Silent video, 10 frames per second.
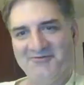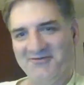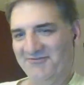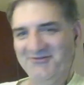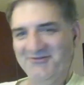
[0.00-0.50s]

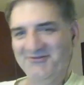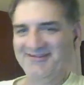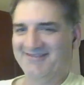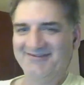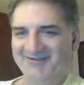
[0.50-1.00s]
even
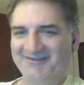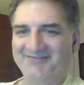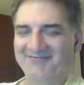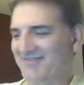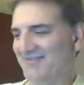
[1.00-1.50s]
looked at the lid
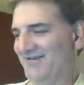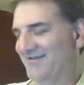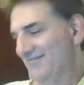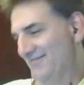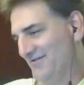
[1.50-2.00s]
of the
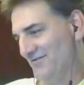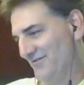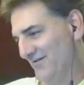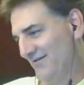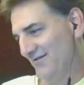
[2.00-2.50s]
thing. And
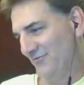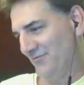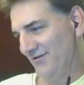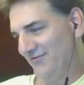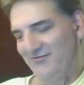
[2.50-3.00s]
so
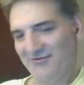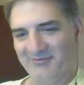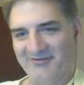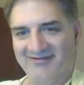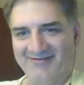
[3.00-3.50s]
we made
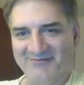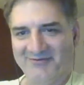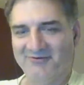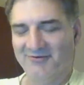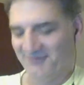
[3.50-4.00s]
sure
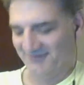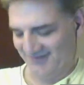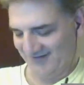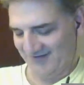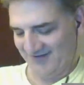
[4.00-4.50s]
we wrote
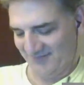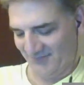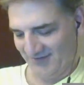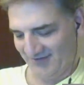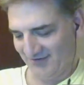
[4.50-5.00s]

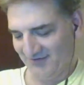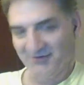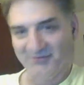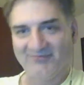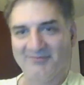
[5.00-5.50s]
in our
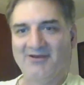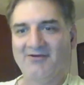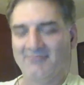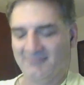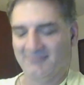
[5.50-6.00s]
notes
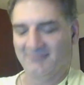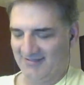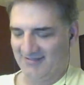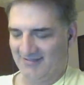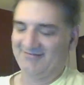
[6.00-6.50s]
about,
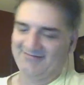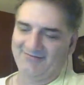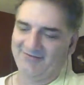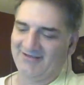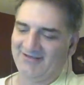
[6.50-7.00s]
thanks,
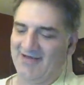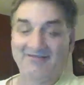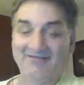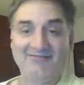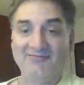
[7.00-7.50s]
you really
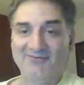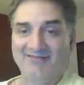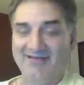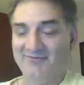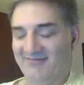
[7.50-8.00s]
got us, even though
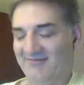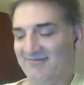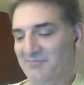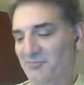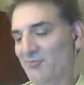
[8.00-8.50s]
that one's a
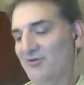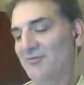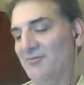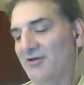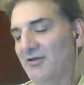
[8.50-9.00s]
simple
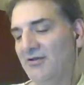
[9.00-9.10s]
one. But